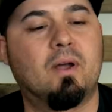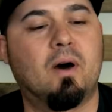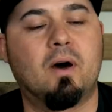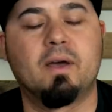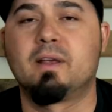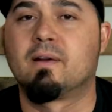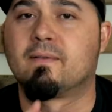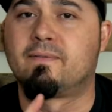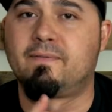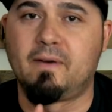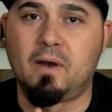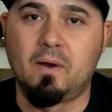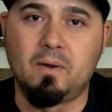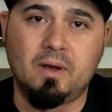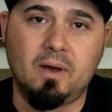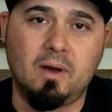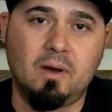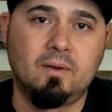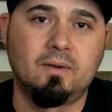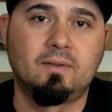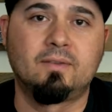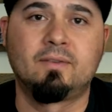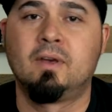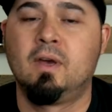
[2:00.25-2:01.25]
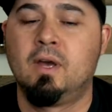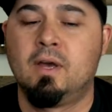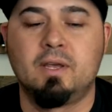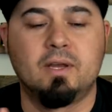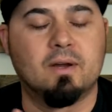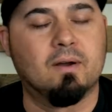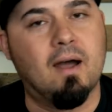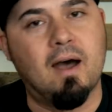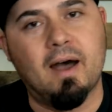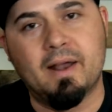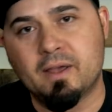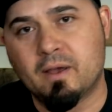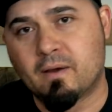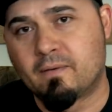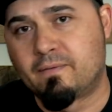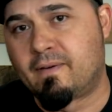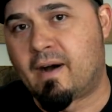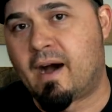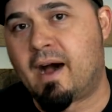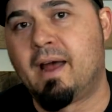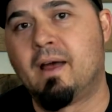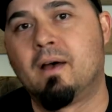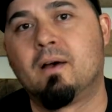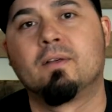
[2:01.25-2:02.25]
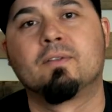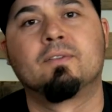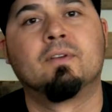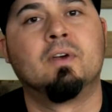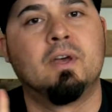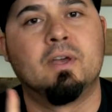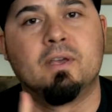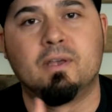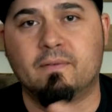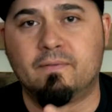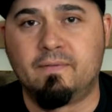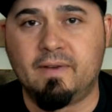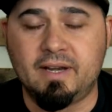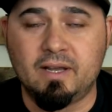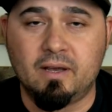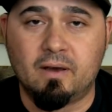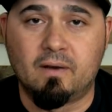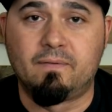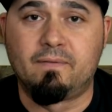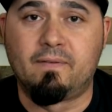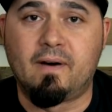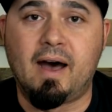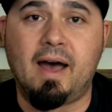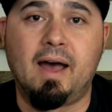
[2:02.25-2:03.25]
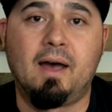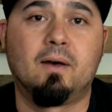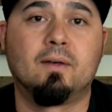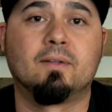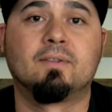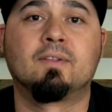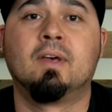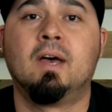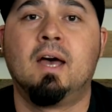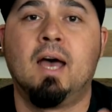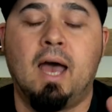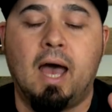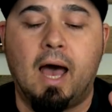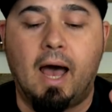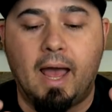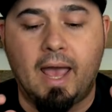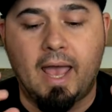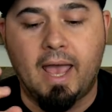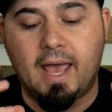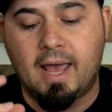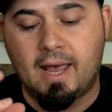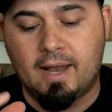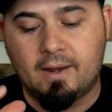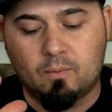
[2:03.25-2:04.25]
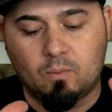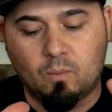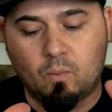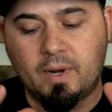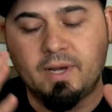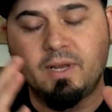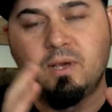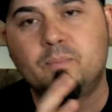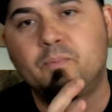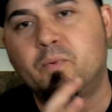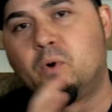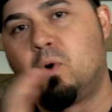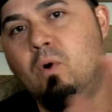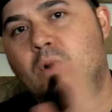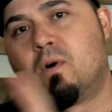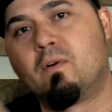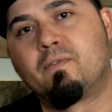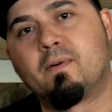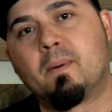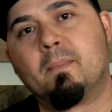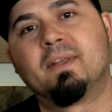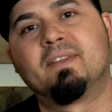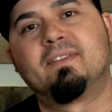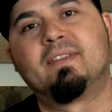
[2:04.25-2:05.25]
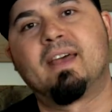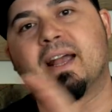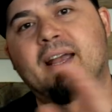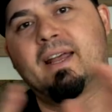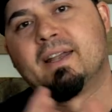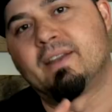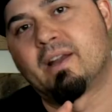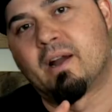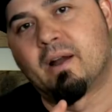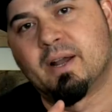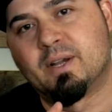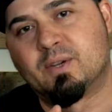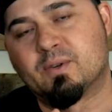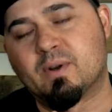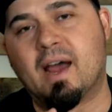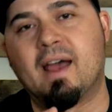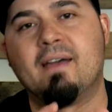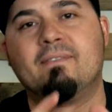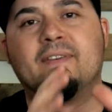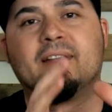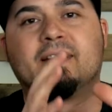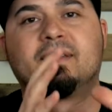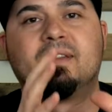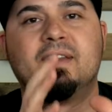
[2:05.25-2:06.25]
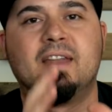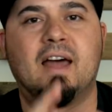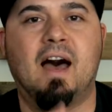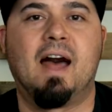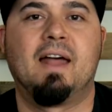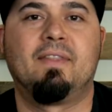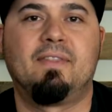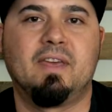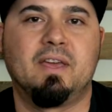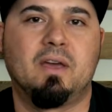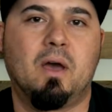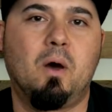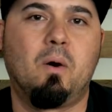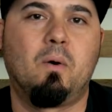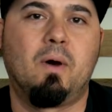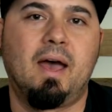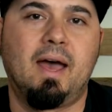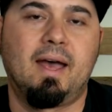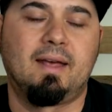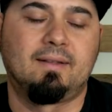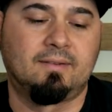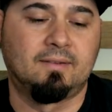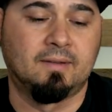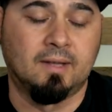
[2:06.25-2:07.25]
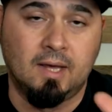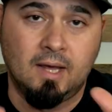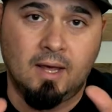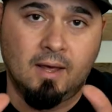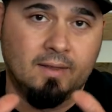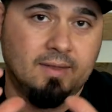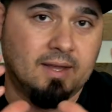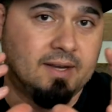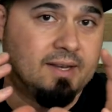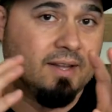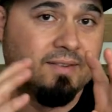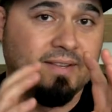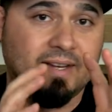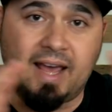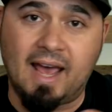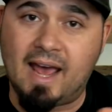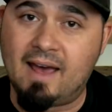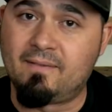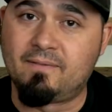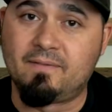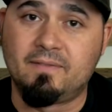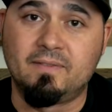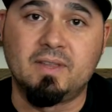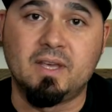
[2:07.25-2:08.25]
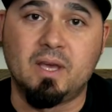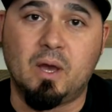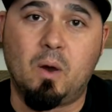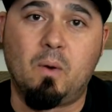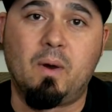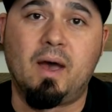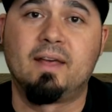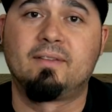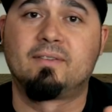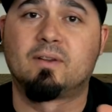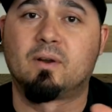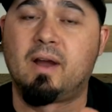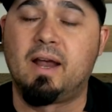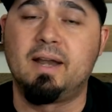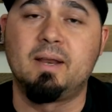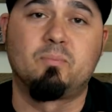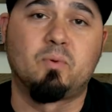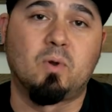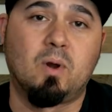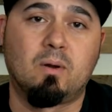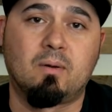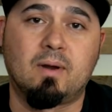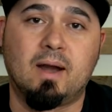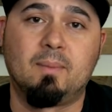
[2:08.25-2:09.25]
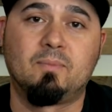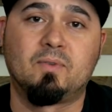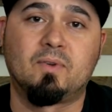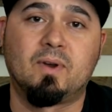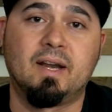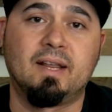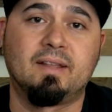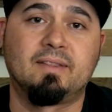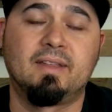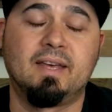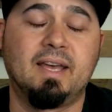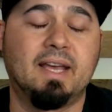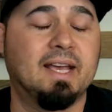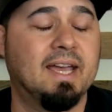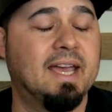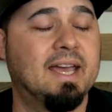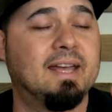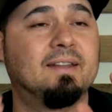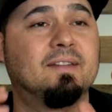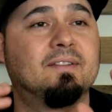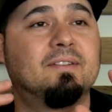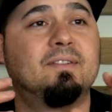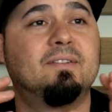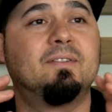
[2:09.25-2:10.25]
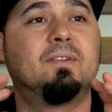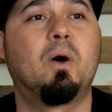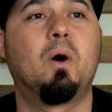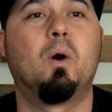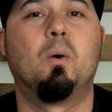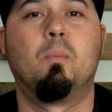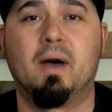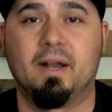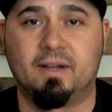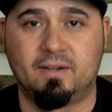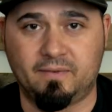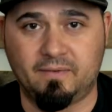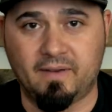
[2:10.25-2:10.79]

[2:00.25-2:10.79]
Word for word: all your photos, your audio files, your video files, and when you pull from a secondary drive that's not the OS, that doesn't have the OS or any programs or anything, it is so much